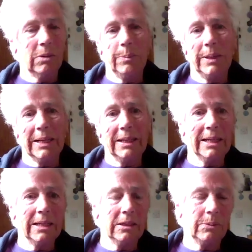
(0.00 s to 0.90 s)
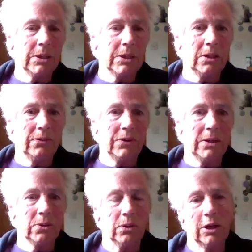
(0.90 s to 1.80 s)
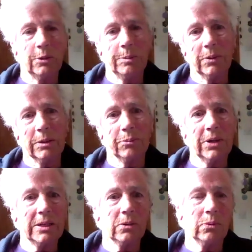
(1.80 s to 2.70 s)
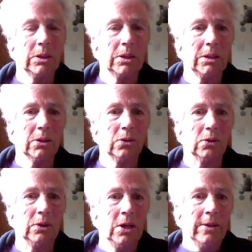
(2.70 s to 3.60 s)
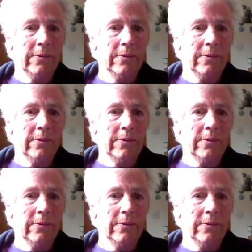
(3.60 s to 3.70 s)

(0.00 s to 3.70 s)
by being legal observers or helping with the press work or